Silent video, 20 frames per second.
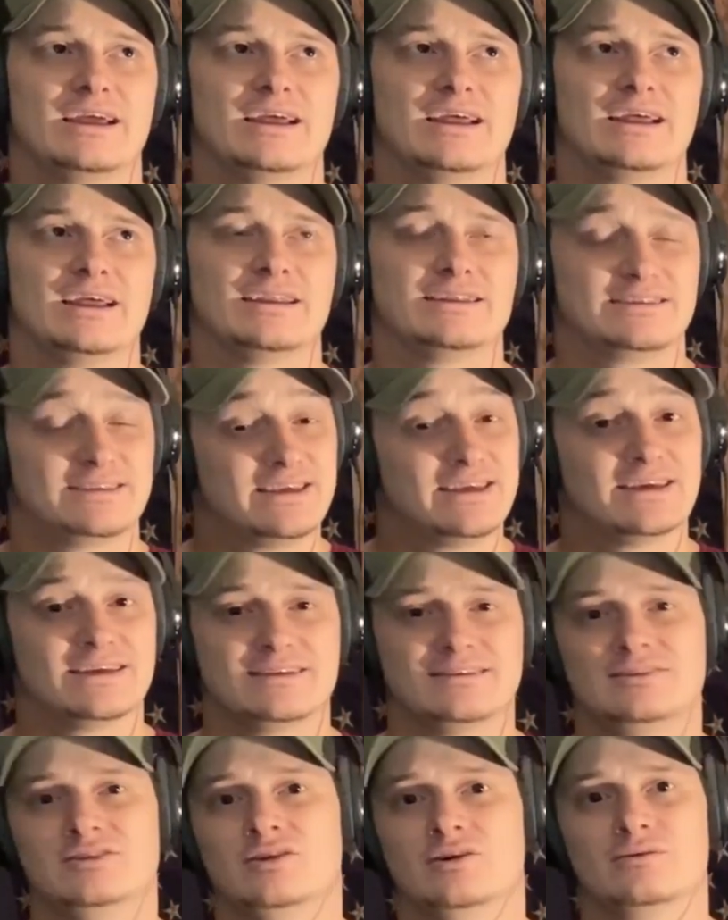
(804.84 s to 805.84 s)
And
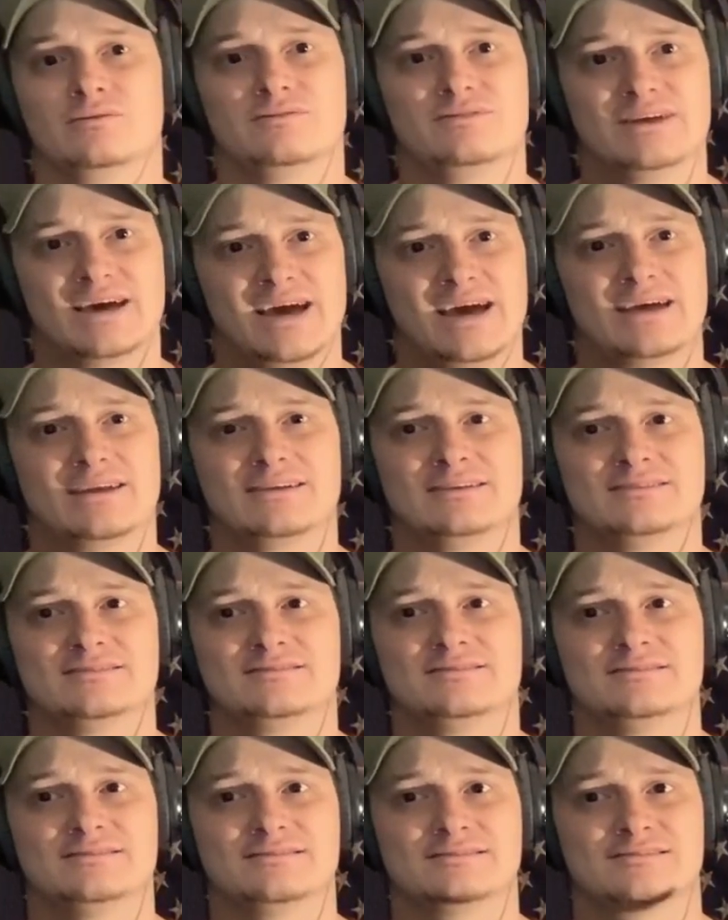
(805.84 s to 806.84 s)
again, you know, that is
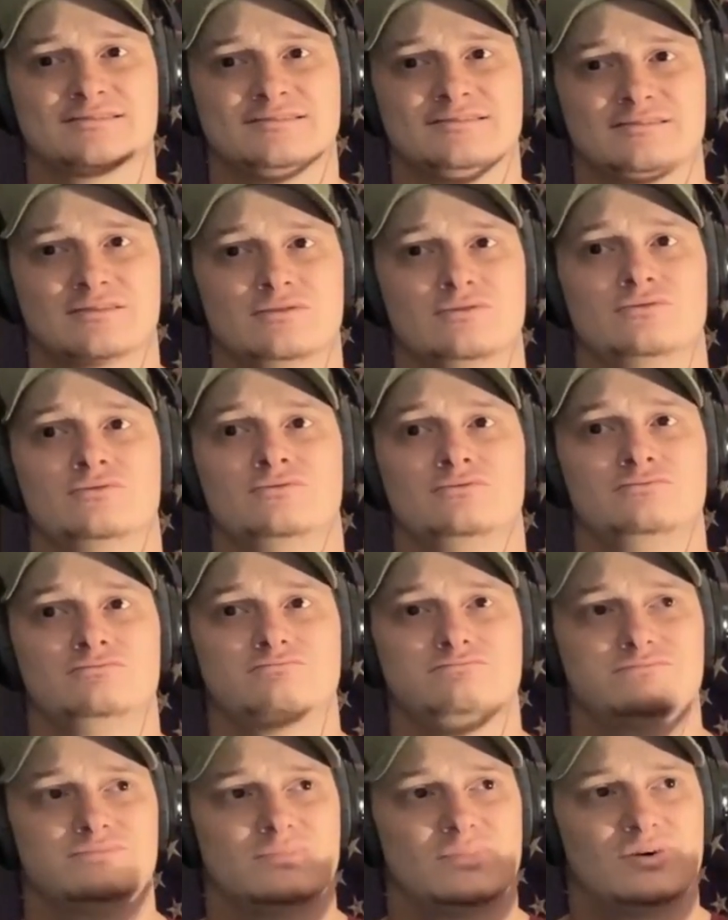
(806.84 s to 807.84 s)
just so
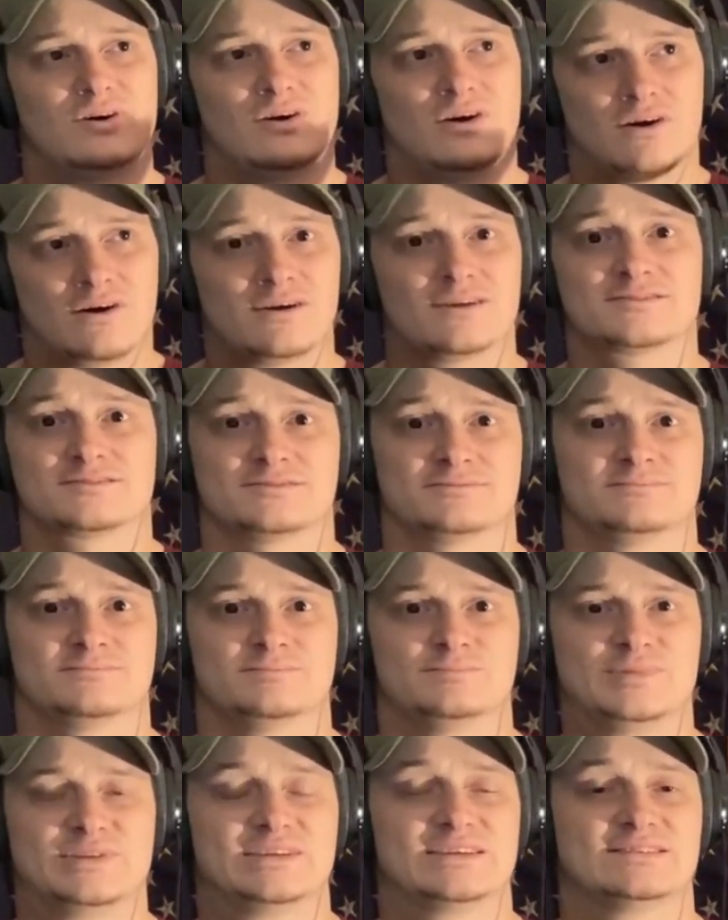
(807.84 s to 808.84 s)
awesome
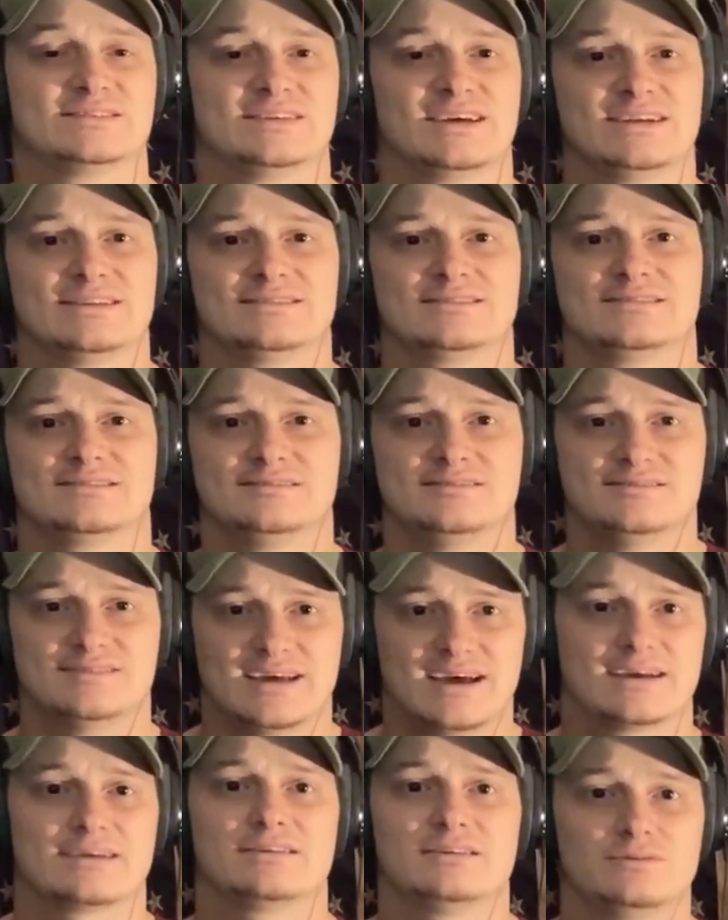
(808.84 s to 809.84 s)
because that is
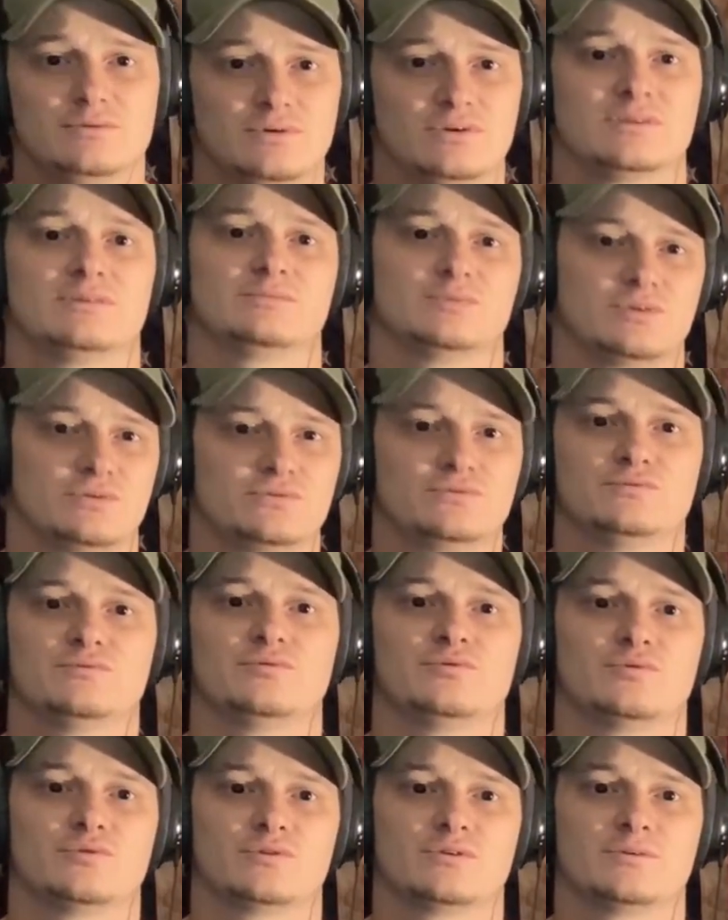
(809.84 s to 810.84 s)
exactly what I'm going
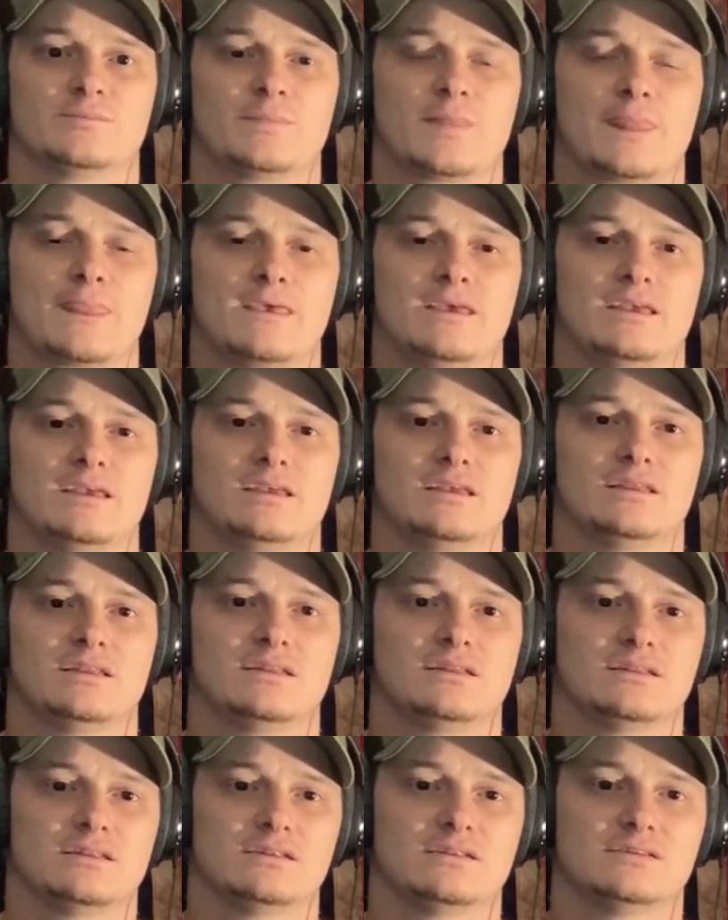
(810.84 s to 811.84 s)
for.
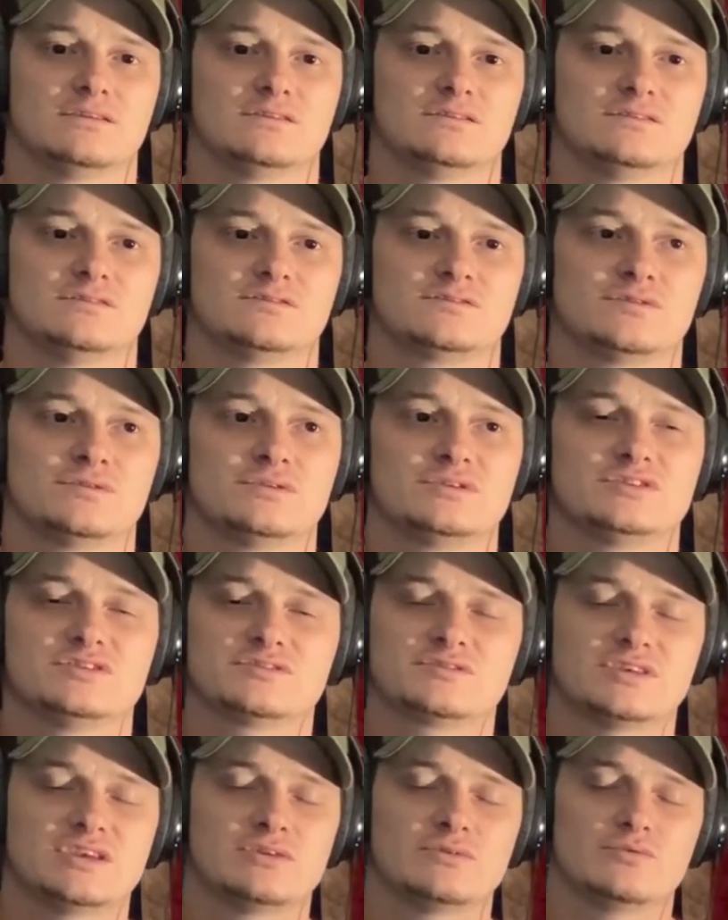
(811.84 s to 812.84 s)
And so it
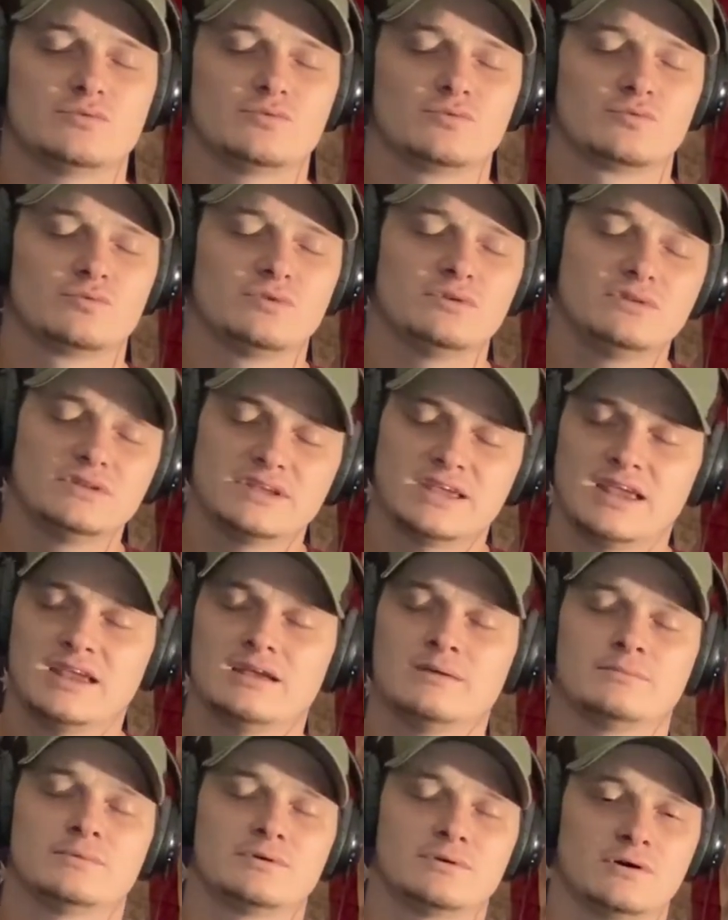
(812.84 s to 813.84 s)
just it really
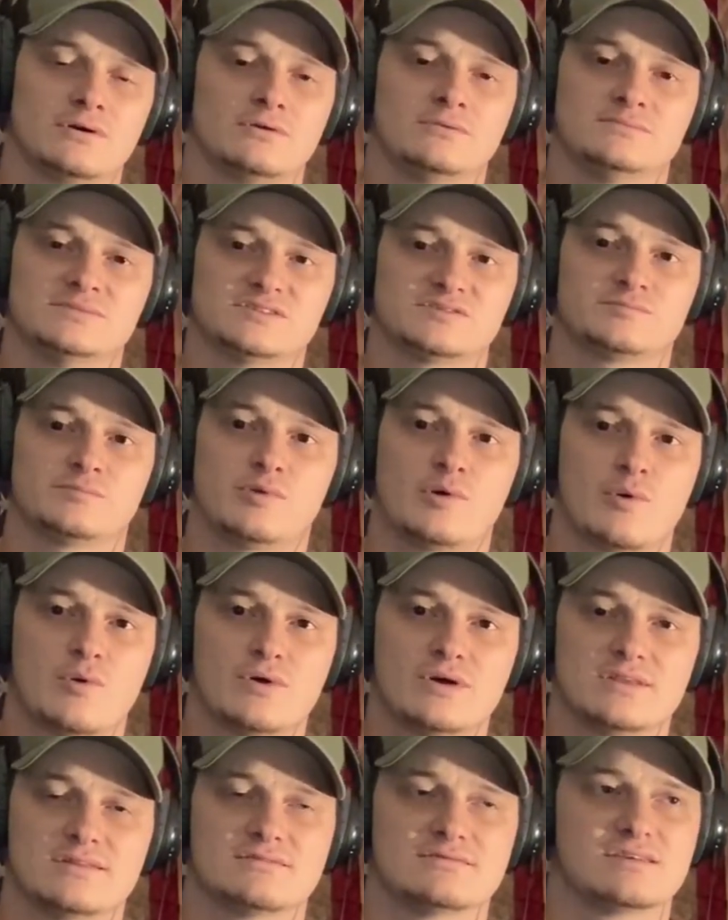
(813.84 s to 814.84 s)
hammered home this
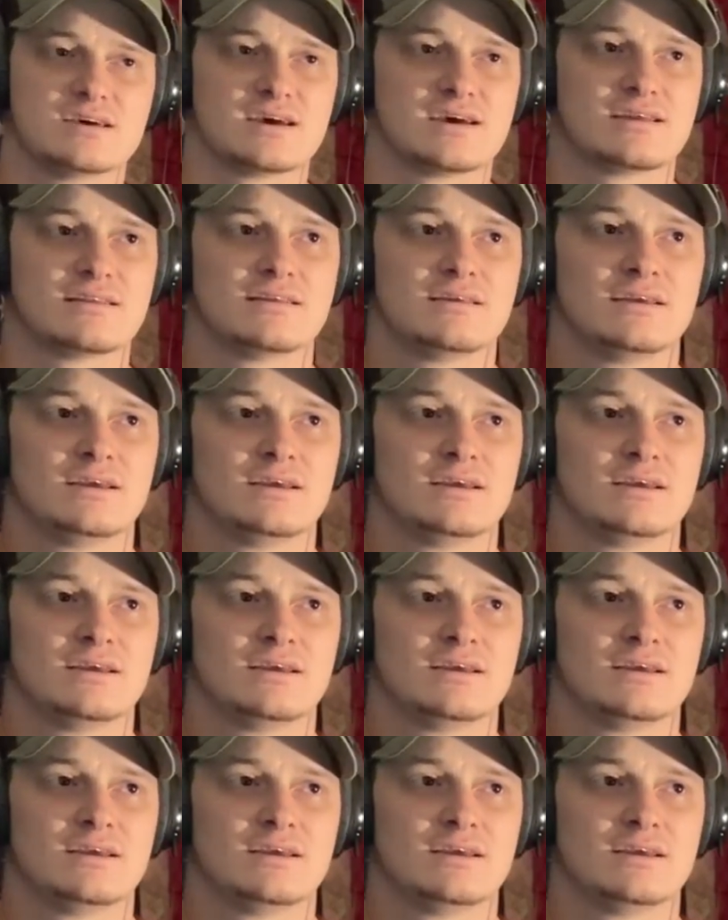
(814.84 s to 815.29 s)
point that